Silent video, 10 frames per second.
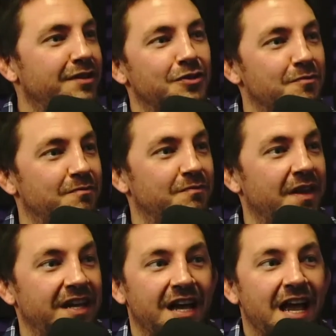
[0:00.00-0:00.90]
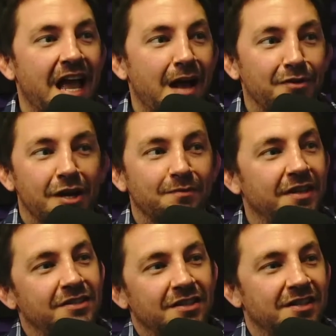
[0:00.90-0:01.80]
You like how many updates
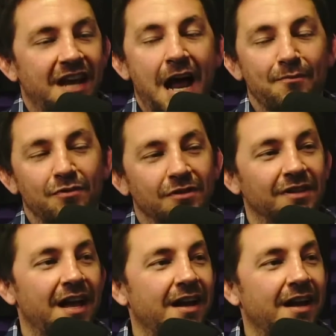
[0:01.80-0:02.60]
does an Apple